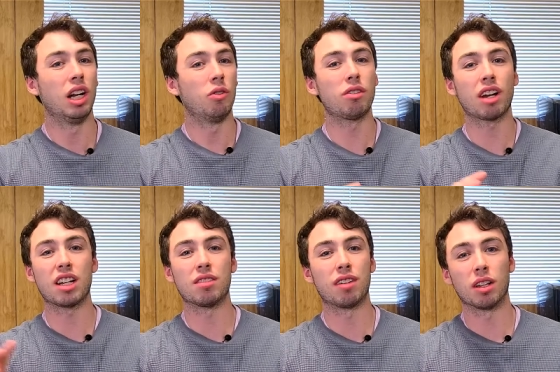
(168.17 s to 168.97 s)
we've got a
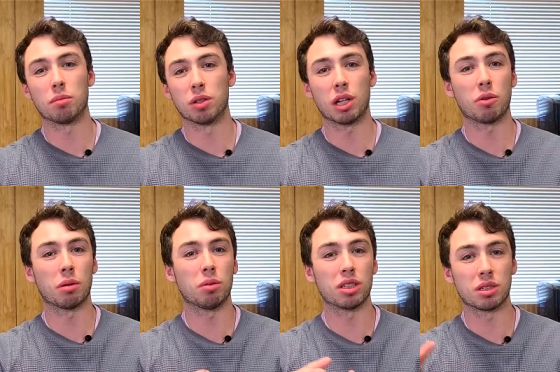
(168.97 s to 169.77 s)
developer, they wanna
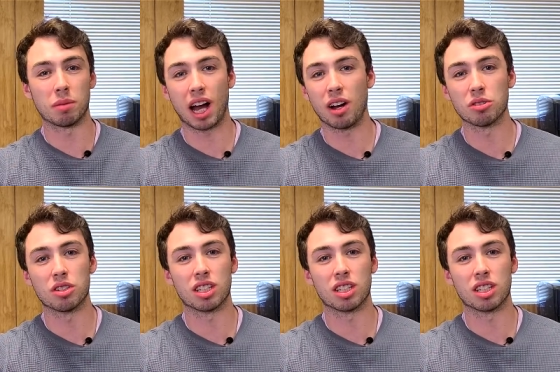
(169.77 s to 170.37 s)
put in some houses